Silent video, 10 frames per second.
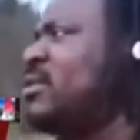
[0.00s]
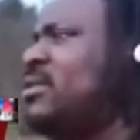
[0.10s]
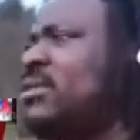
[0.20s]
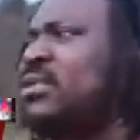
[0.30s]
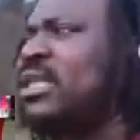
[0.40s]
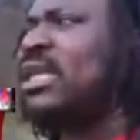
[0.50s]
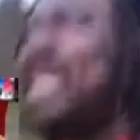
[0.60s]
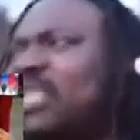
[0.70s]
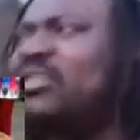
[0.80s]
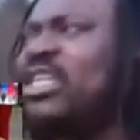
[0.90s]
to say,
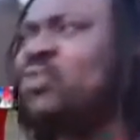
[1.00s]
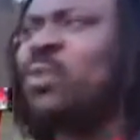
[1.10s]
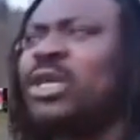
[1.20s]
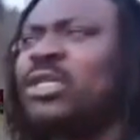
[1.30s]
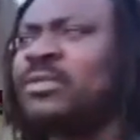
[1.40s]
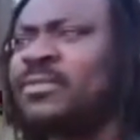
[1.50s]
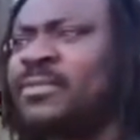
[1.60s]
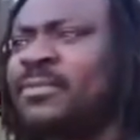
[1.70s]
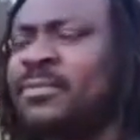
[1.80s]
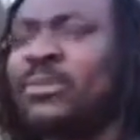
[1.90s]
let's raise money,
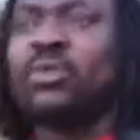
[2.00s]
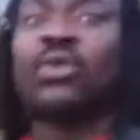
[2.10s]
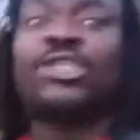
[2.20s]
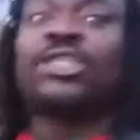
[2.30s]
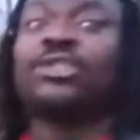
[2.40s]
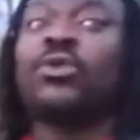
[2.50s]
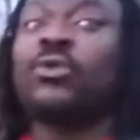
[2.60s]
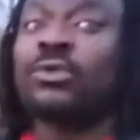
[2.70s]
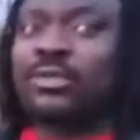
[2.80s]
which is good.